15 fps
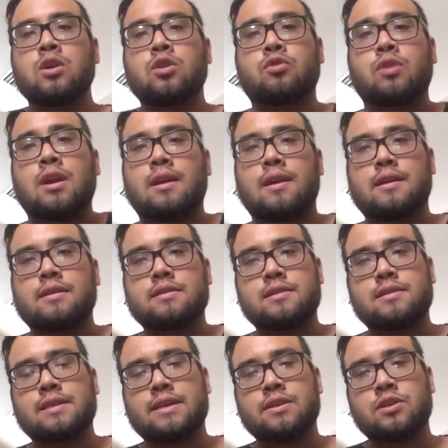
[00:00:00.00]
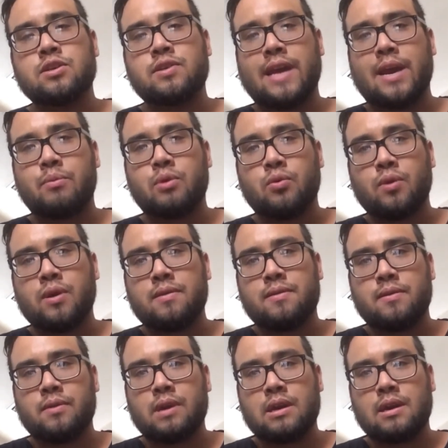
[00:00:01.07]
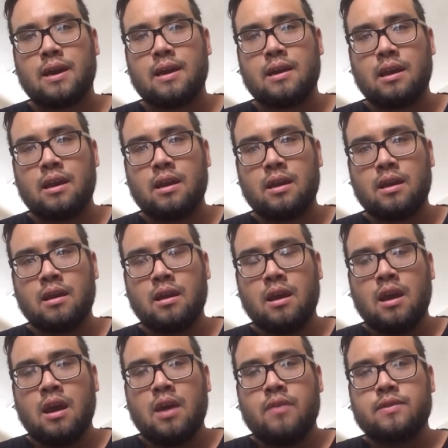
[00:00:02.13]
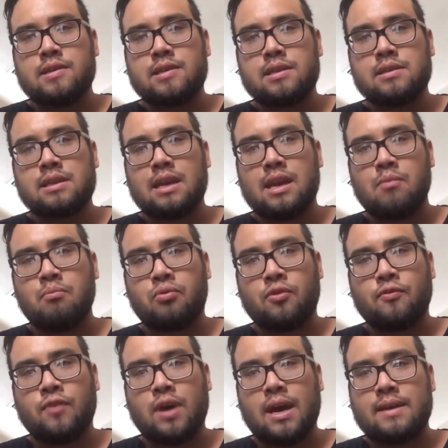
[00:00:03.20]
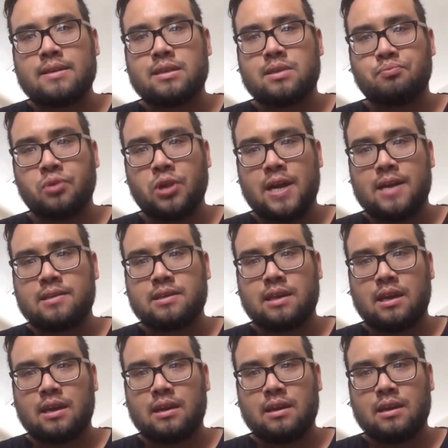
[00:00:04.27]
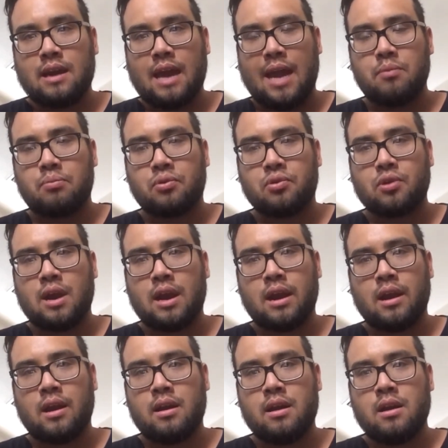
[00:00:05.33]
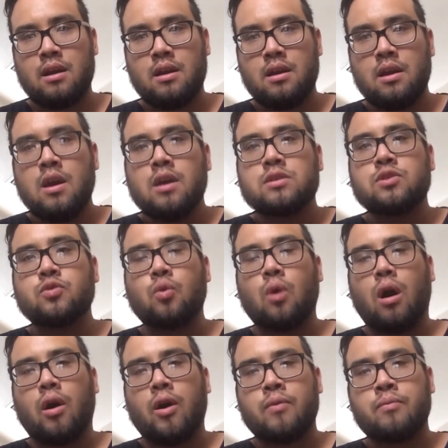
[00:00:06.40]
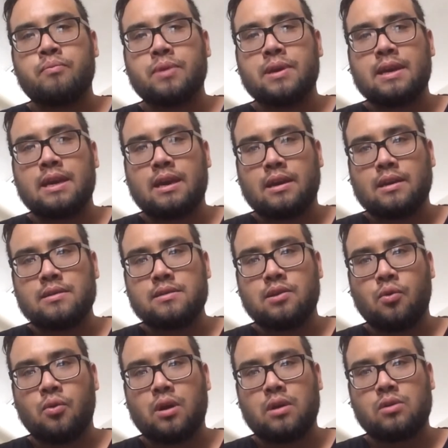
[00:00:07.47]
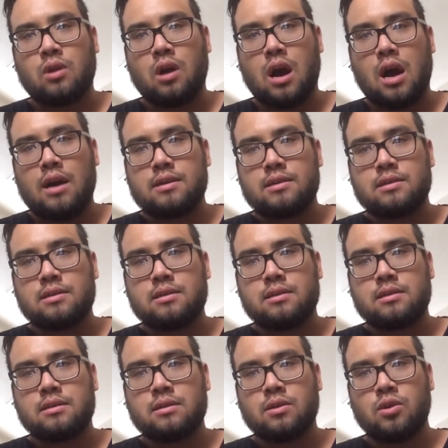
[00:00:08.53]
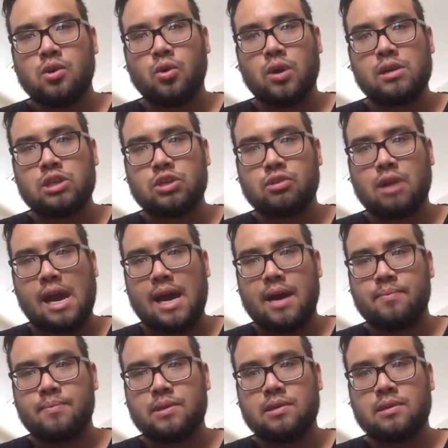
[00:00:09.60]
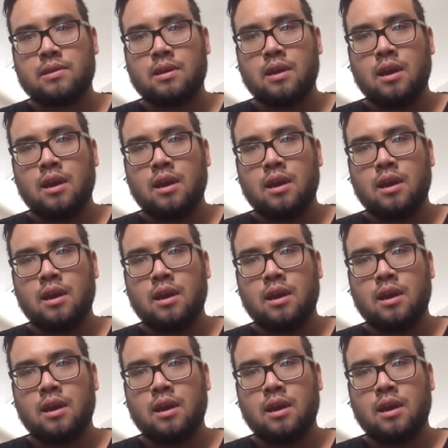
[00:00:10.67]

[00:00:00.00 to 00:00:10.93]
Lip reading: Greetings, Cinch Saber with you again. This is an improvised blessing and prayer to all beings who are lost, who are trapped,